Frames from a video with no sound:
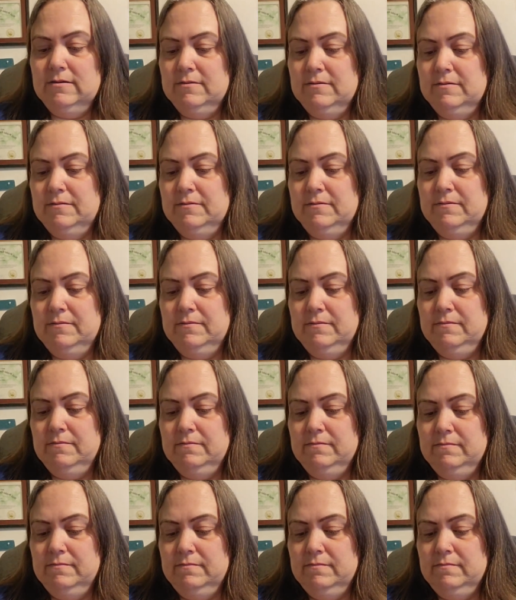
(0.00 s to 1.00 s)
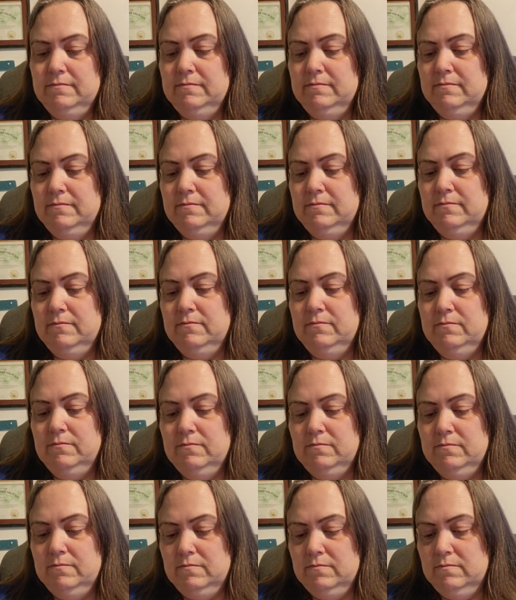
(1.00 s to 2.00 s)

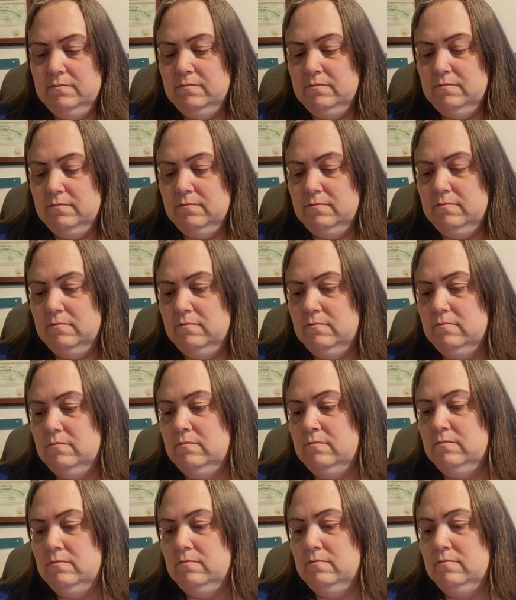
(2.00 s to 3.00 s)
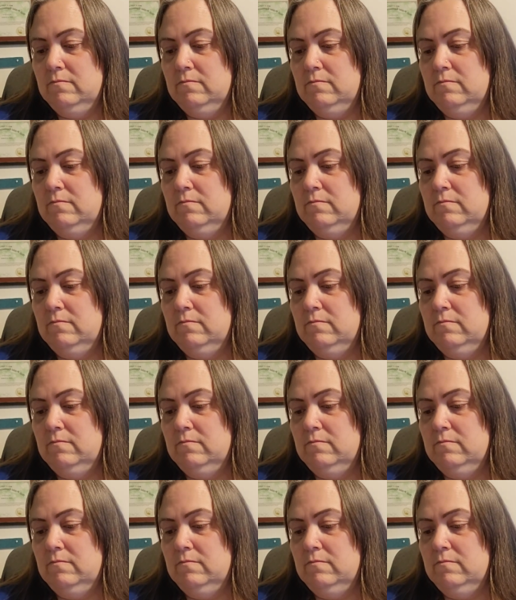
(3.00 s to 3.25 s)
Nothing is said.